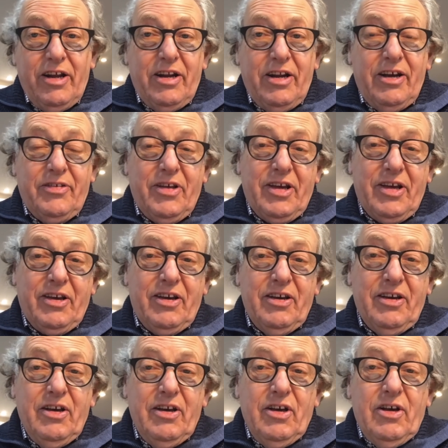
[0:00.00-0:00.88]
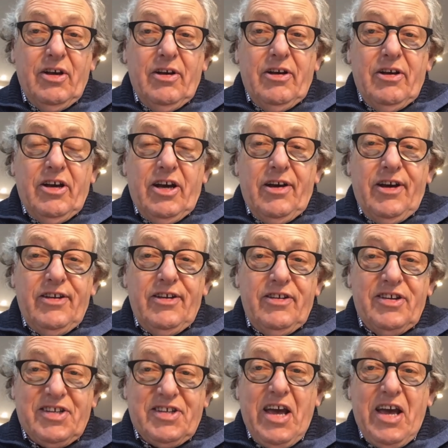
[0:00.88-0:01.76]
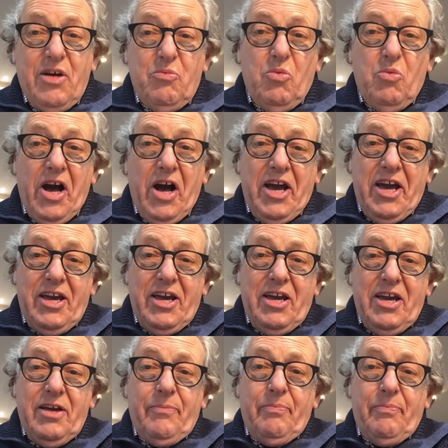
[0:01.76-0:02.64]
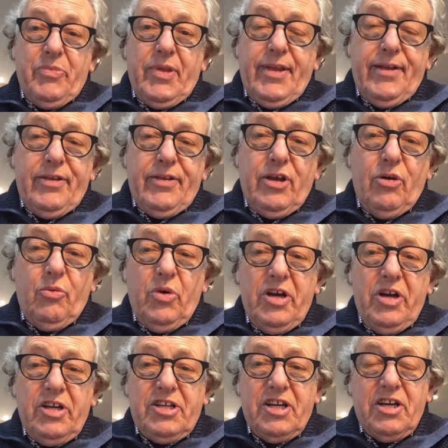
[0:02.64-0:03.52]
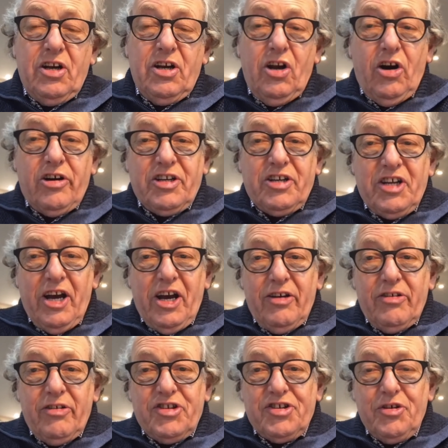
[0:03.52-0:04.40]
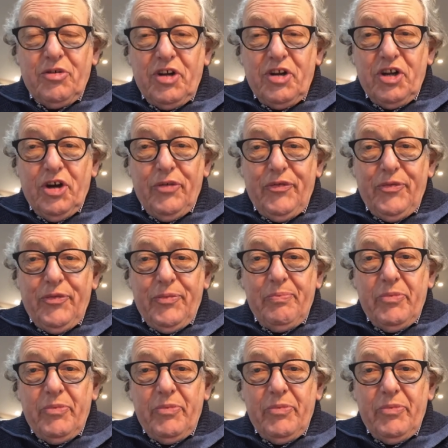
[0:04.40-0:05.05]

And I think in the same way that we didn't lock down soon enough